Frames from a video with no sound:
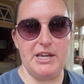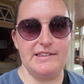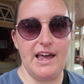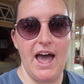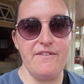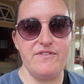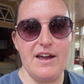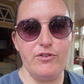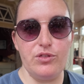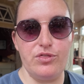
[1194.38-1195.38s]
because I've
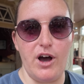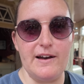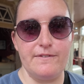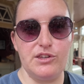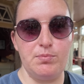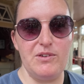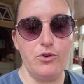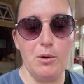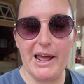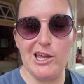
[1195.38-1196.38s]
never thought of this
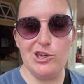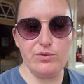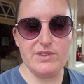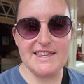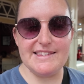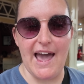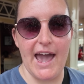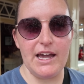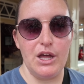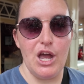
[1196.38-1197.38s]
before, but I use this
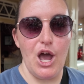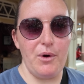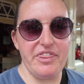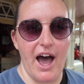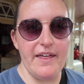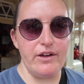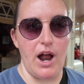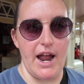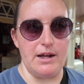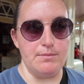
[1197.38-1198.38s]
hack with other
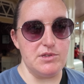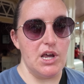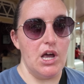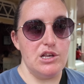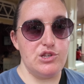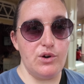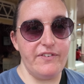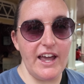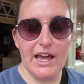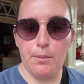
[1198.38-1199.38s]
items. So
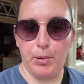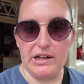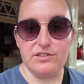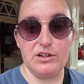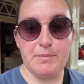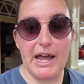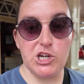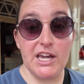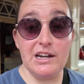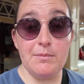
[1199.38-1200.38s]
if I get a pretzel in
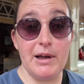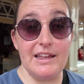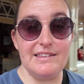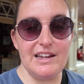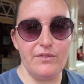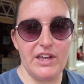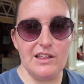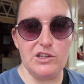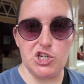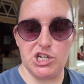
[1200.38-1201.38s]
Magic Kingdom, instead of
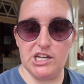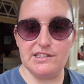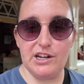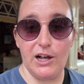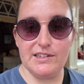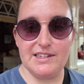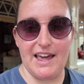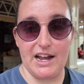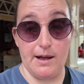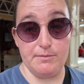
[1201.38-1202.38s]
getting the cheese sauce
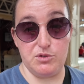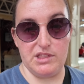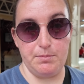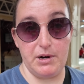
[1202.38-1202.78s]
that comes with the